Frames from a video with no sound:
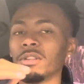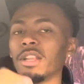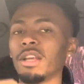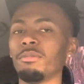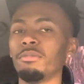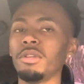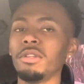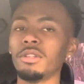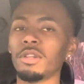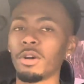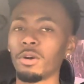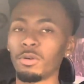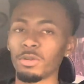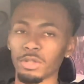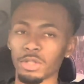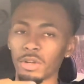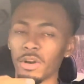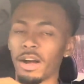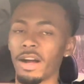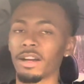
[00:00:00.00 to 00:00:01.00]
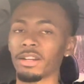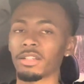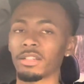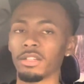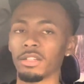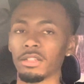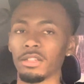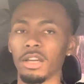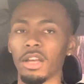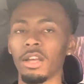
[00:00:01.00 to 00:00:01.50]
Let me know so I
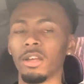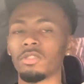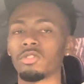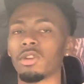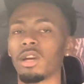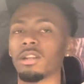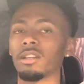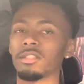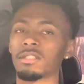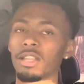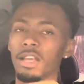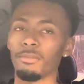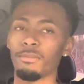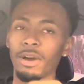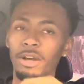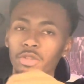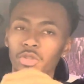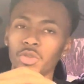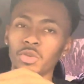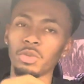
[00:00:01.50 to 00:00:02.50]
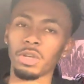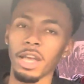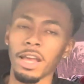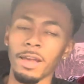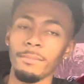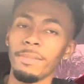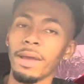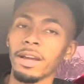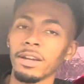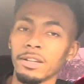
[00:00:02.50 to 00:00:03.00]
can try to step my shoe
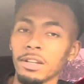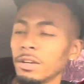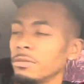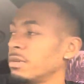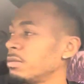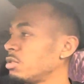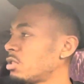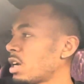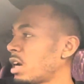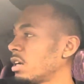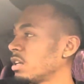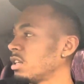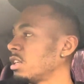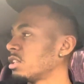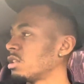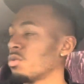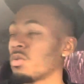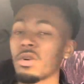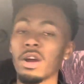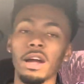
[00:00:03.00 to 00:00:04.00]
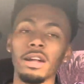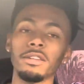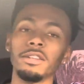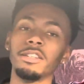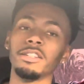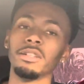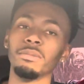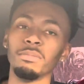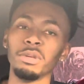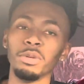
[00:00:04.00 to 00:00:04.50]
game back up and try to get to where I
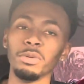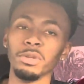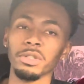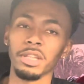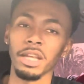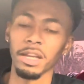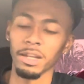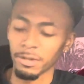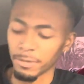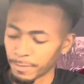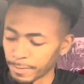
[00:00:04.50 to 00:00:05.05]
need to be with that.